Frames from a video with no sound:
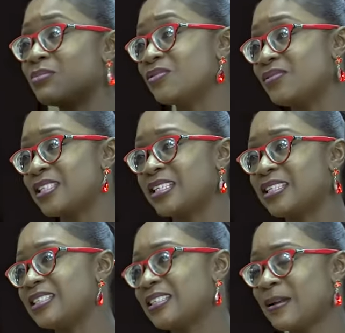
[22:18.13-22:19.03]
to
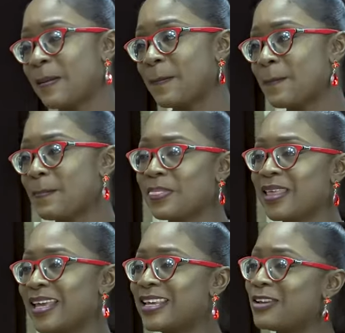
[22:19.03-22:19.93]
visit.
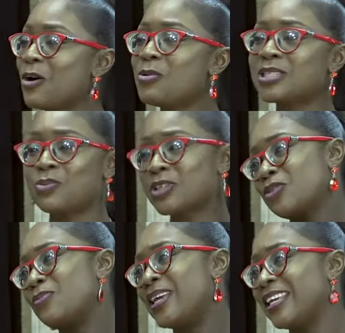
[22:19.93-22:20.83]
Then he always
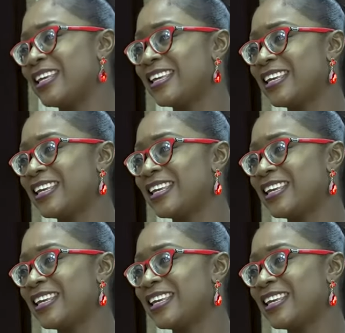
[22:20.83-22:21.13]
watched me.